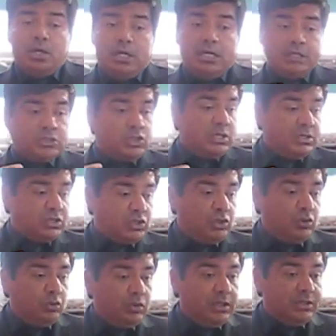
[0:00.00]

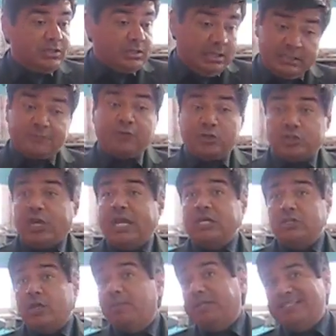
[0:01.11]
is for
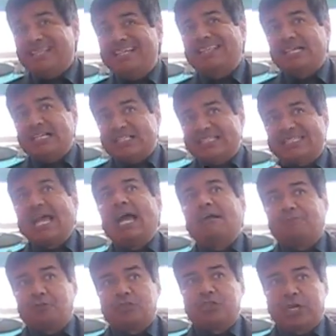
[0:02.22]
change. I mean, I think it's
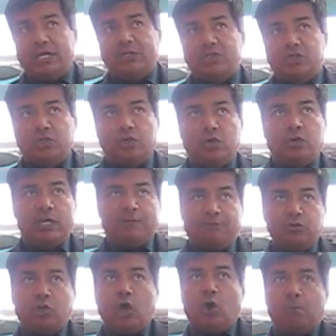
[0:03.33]
time for change. You know, if
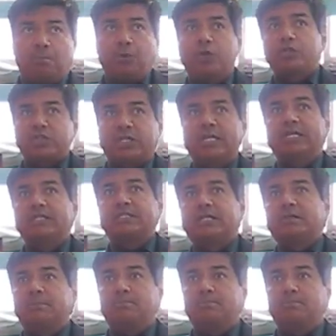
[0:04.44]
you go Bush, Clinton,